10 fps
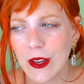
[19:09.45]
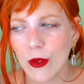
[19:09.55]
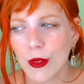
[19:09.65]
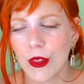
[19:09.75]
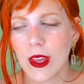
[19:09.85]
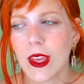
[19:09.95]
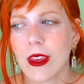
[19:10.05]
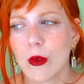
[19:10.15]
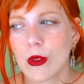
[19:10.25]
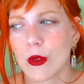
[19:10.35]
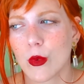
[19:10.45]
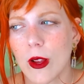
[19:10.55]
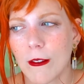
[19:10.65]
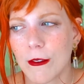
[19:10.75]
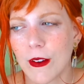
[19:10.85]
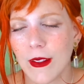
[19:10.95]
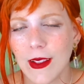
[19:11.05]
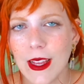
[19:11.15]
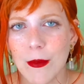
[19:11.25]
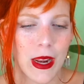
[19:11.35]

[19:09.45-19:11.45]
don't think he was real friendly,